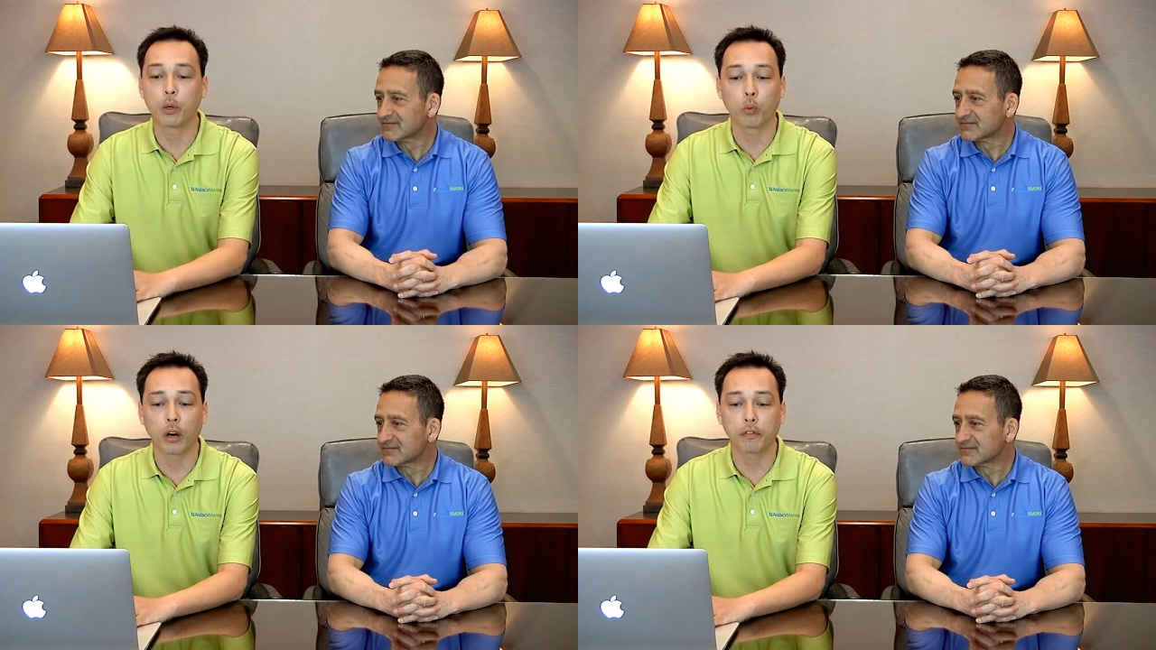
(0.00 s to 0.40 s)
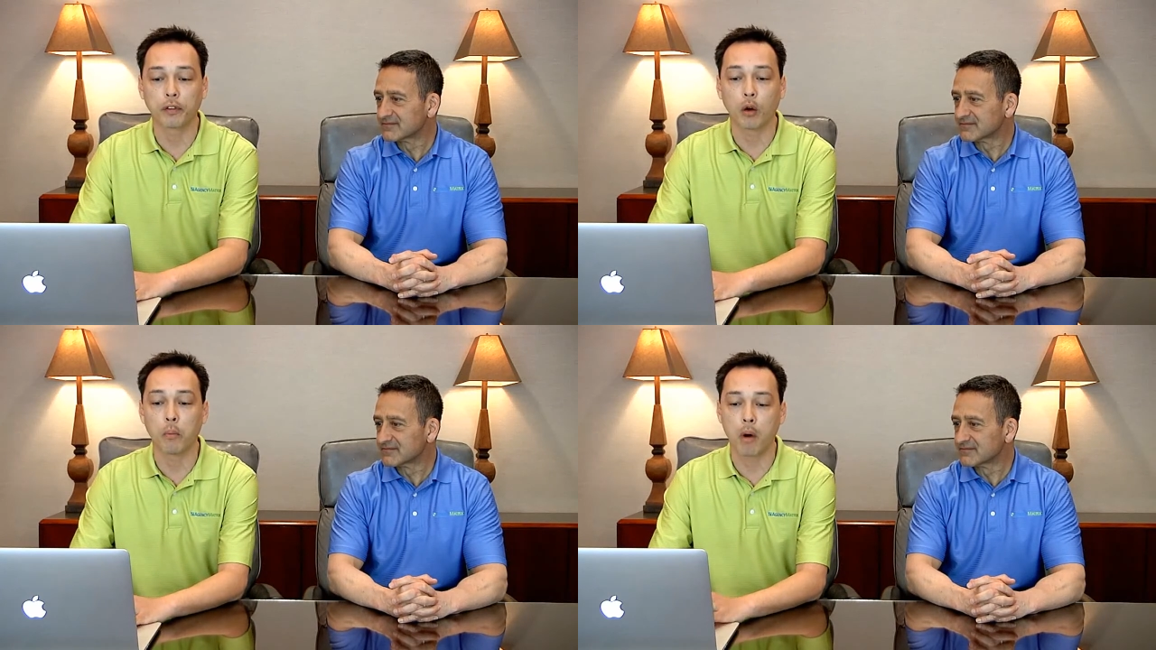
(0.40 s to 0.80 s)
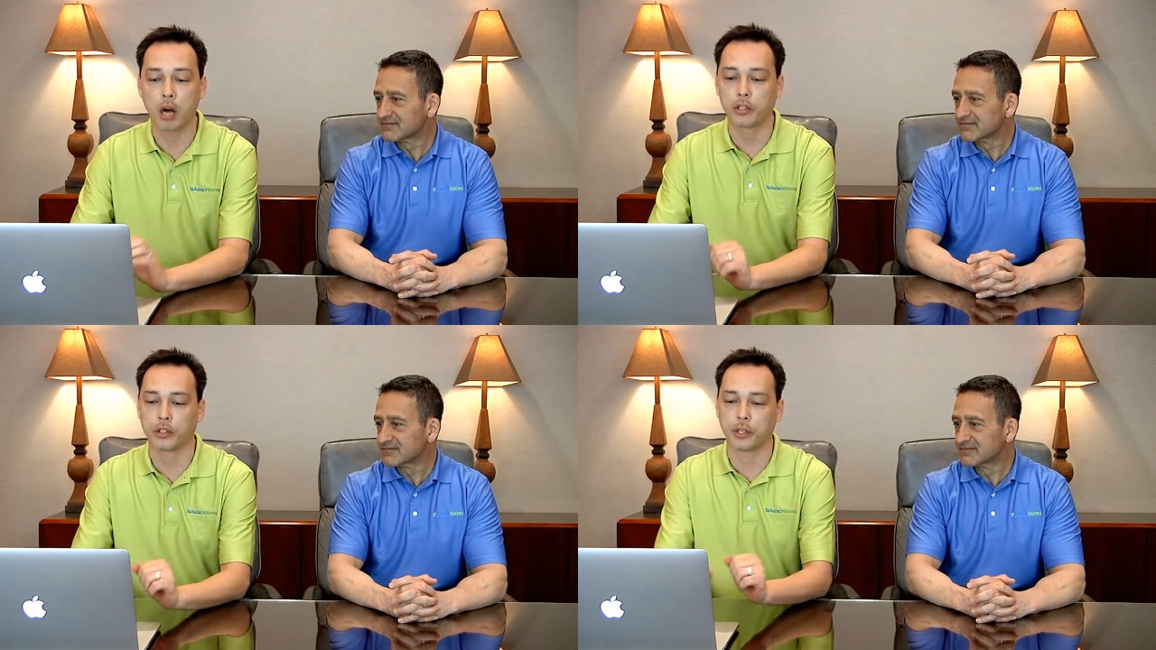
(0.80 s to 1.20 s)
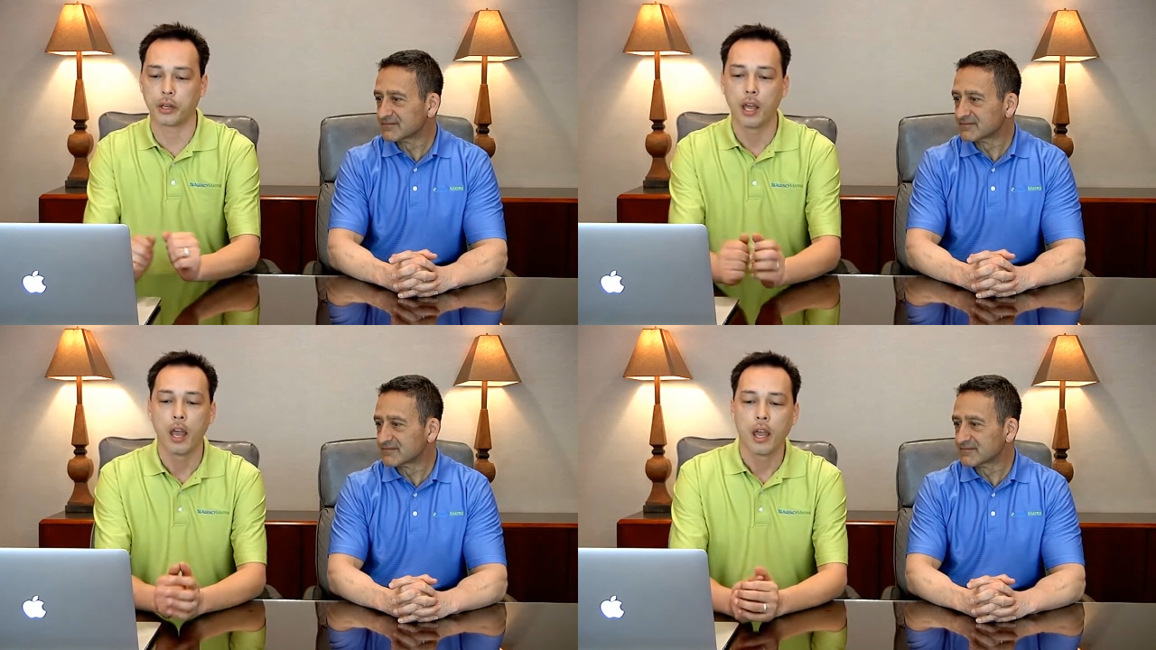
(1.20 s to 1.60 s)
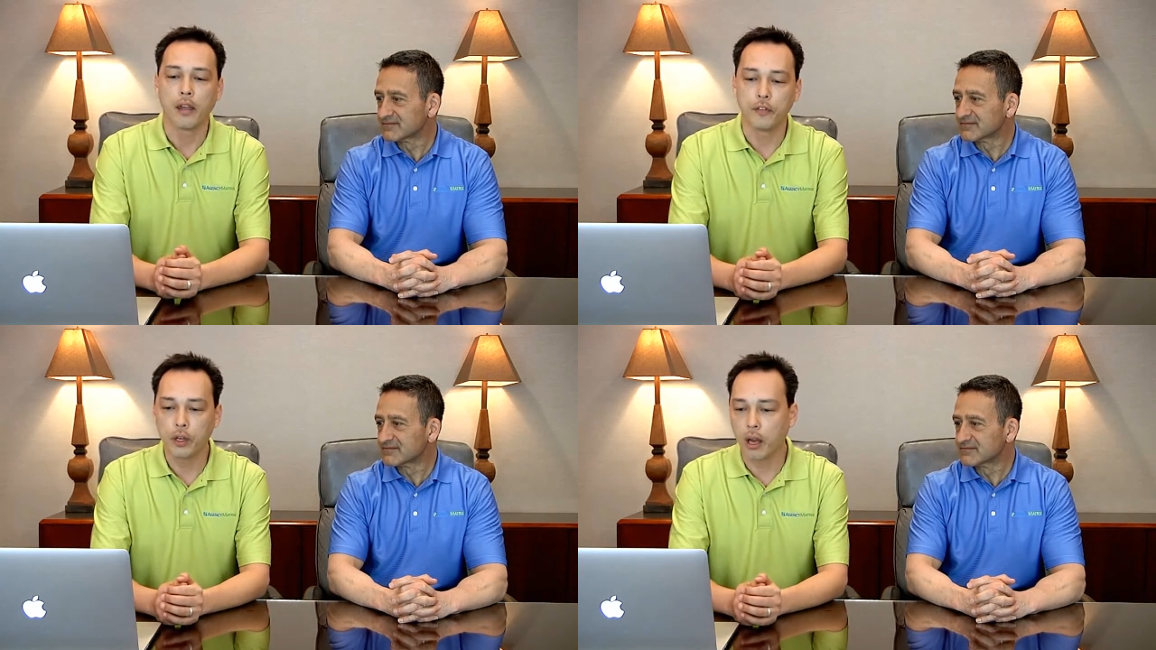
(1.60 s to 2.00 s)
Speaker 1: your workflow monitored.
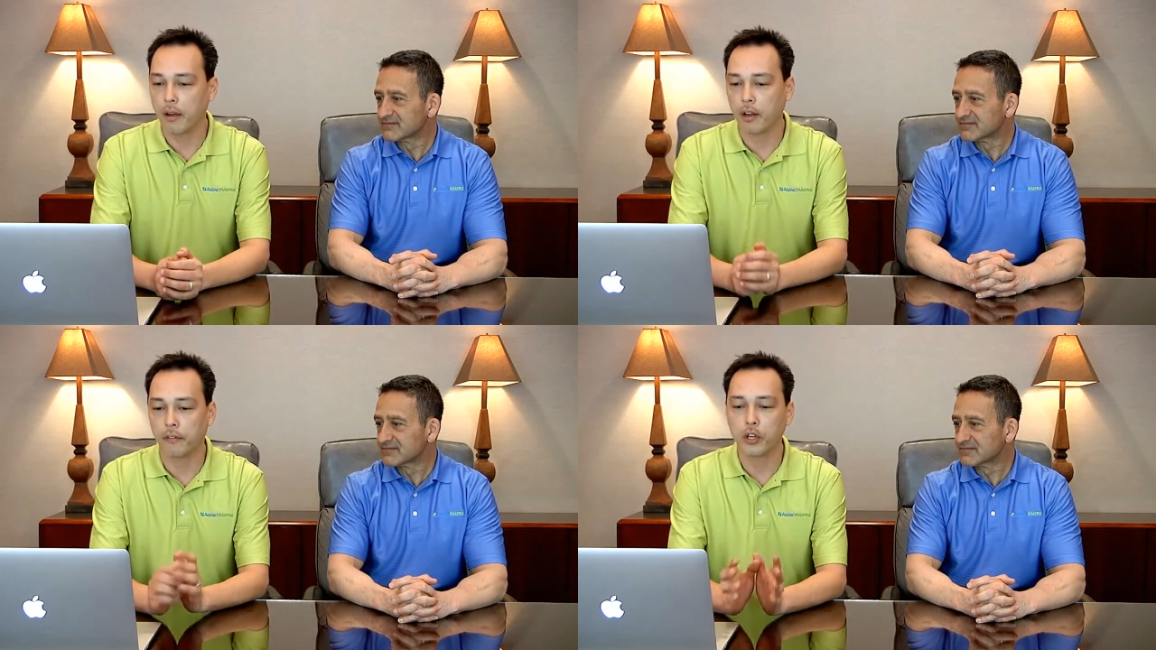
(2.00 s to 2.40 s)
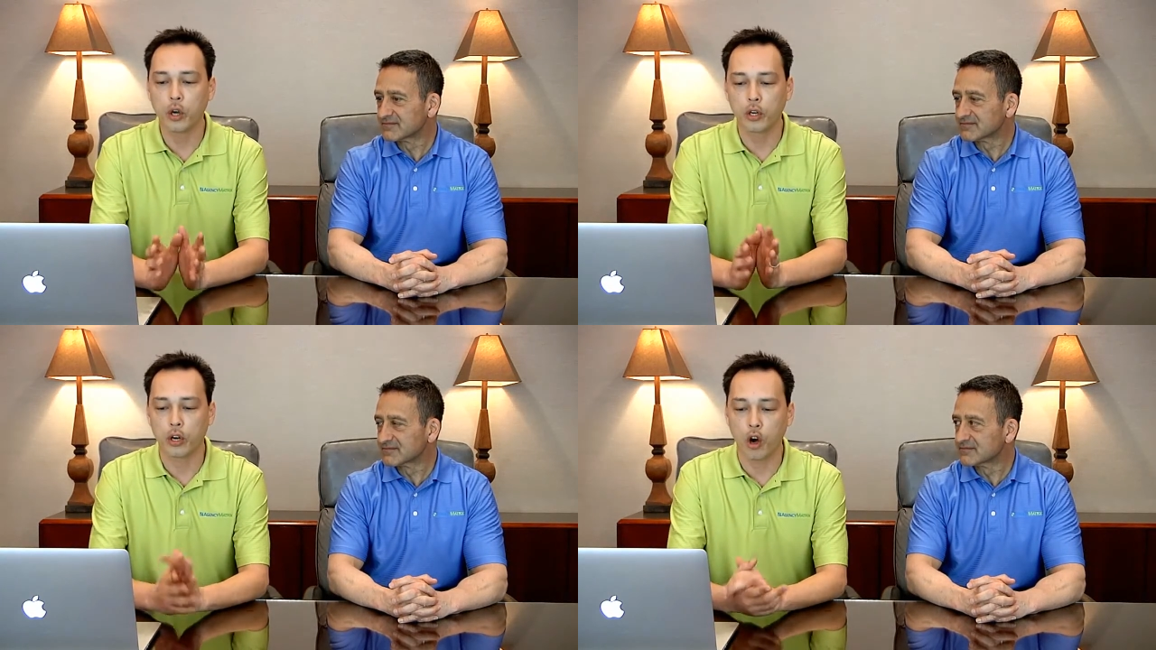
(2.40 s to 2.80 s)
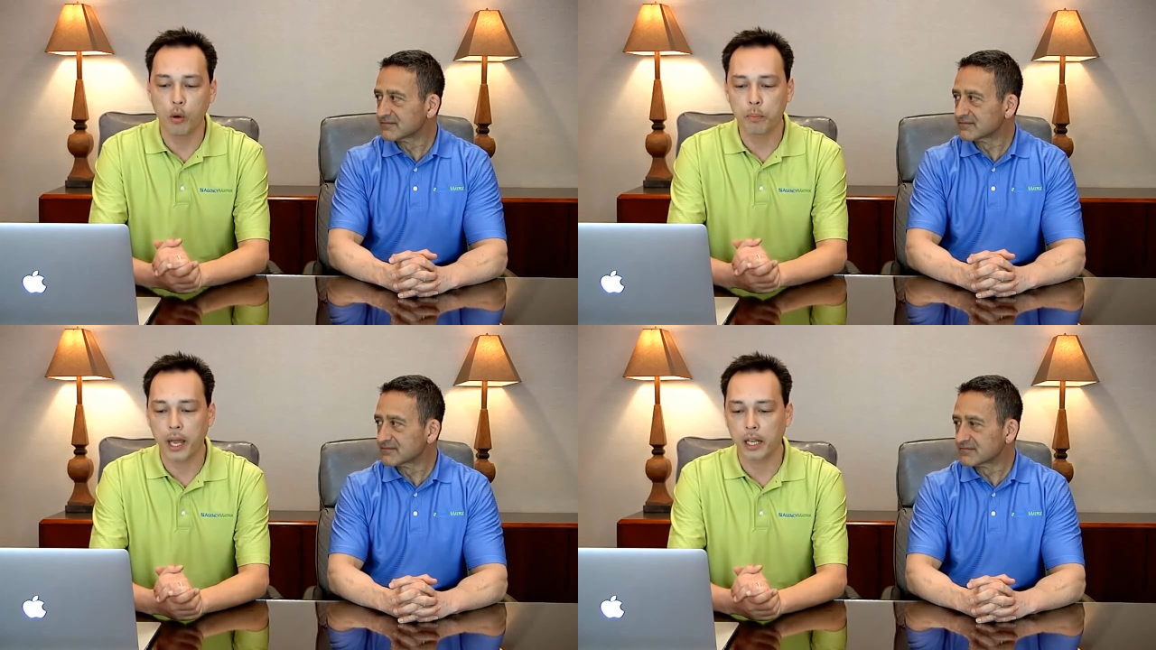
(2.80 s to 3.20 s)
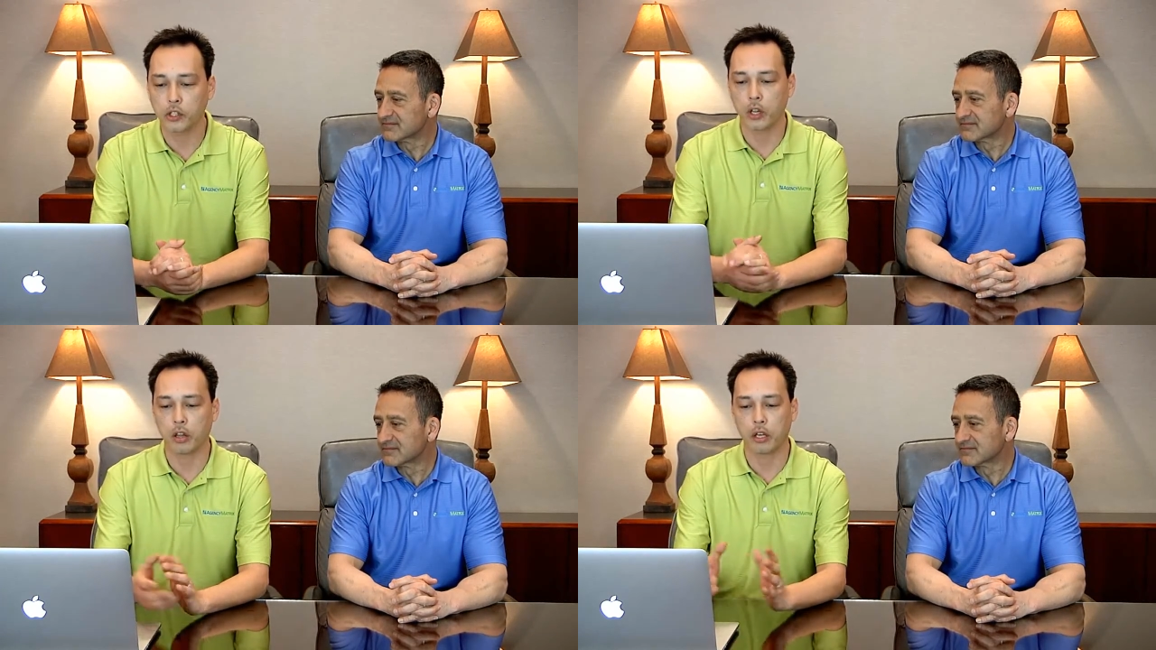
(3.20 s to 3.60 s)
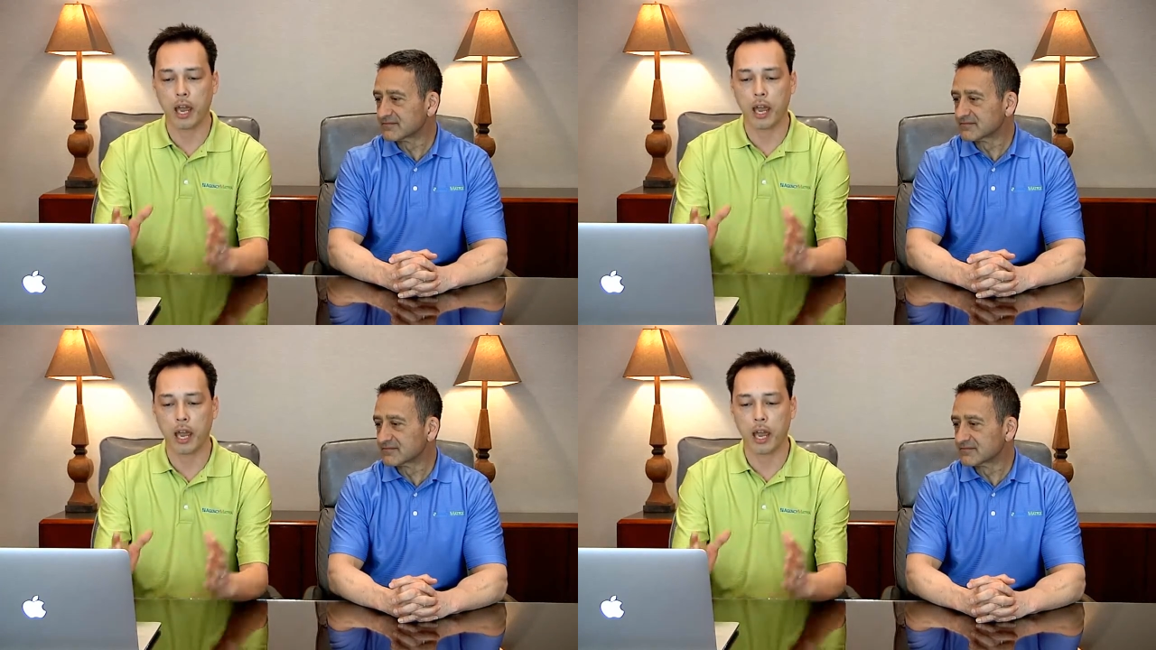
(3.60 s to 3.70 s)
If you have, uh, if you go to your homepage, you,